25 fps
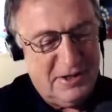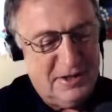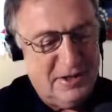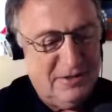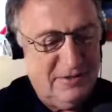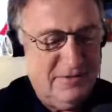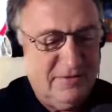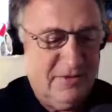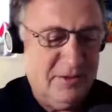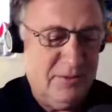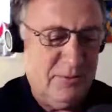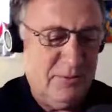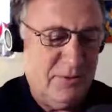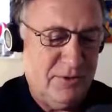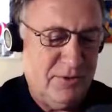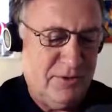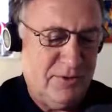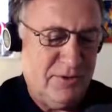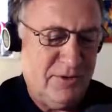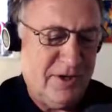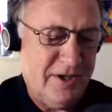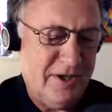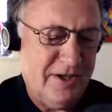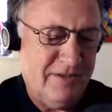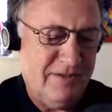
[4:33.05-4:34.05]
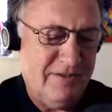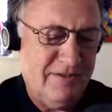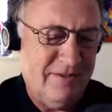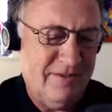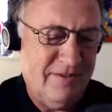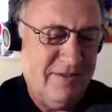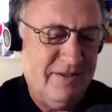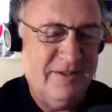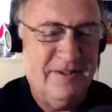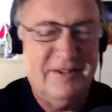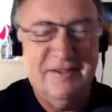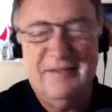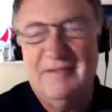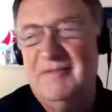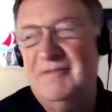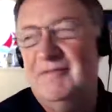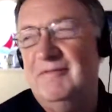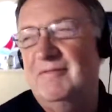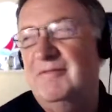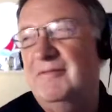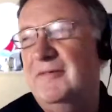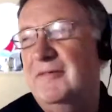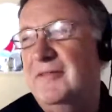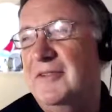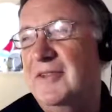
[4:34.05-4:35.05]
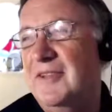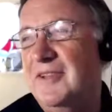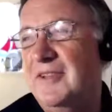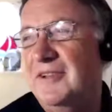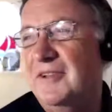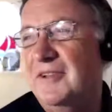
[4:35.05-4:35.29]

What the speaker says: it's all right. You know, I